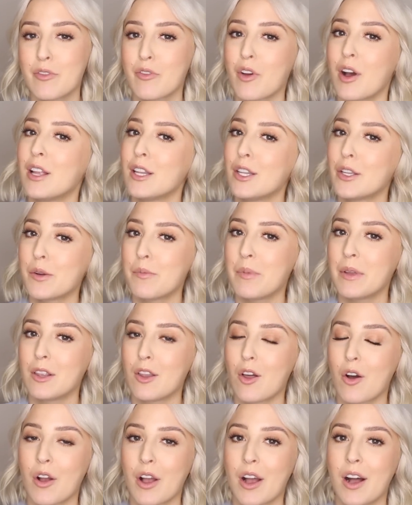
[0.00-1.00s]
You've got a little bit
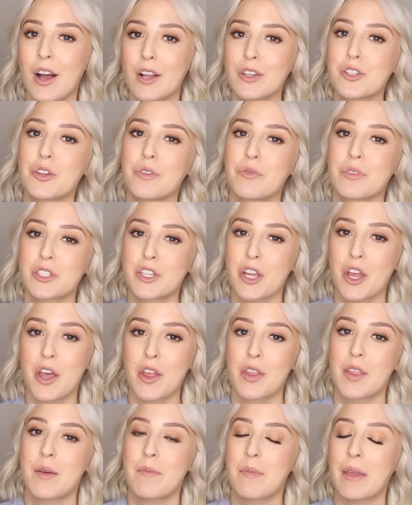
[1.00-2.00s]
longer to
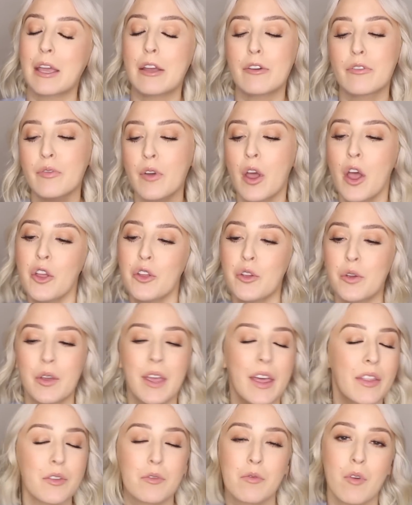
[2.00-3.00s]
return them if you
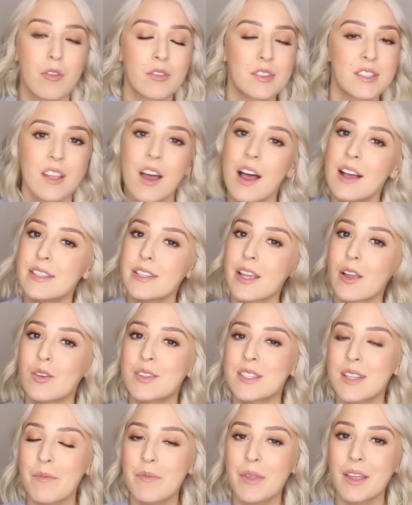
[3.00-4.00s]
get the wrong sizing
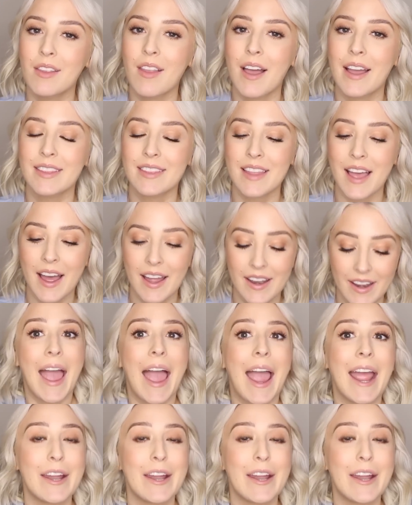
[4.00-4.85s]
or something like that.